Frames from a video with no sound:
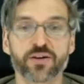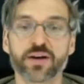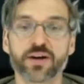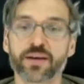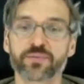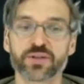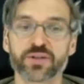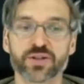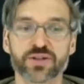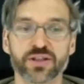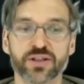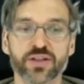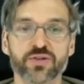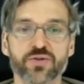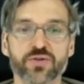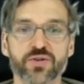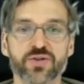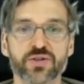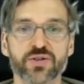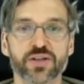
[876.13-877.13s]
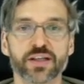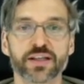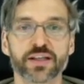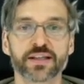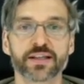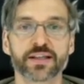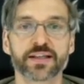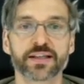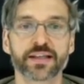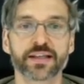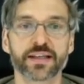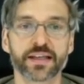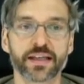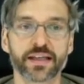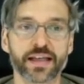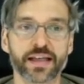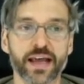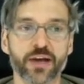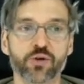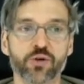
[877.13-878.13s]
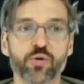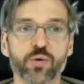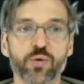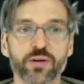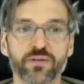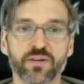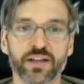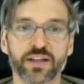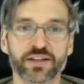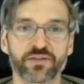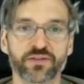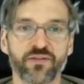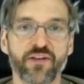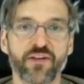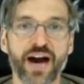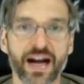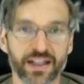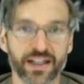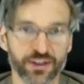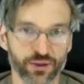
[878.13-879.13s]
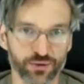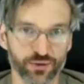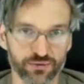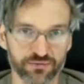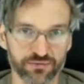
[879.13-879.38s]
I'm just interested in equivalent value.